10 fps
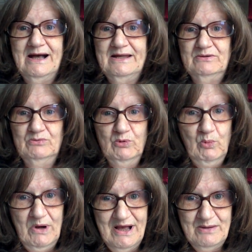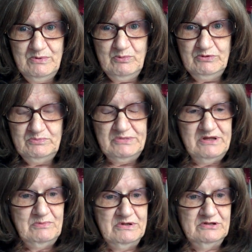I don't know why we would
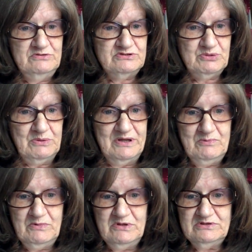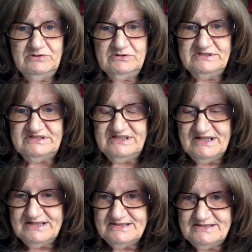be when Luke
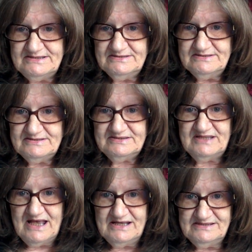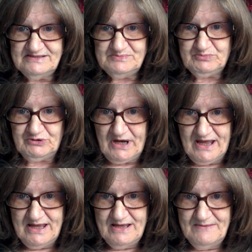21:36 says,
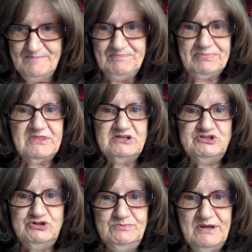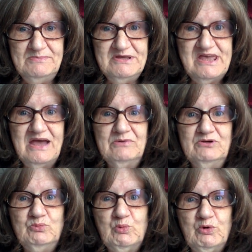"Pray that you may be
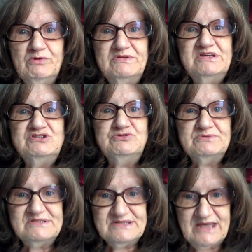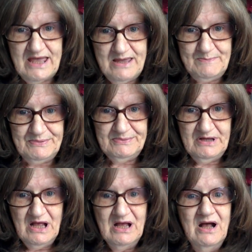counted worthy to escape
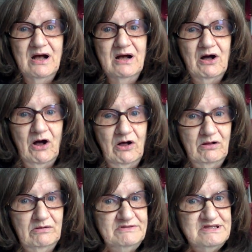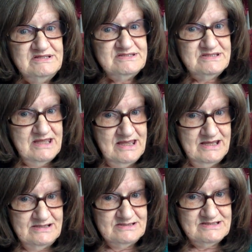all these
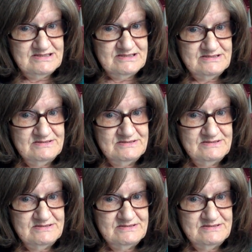things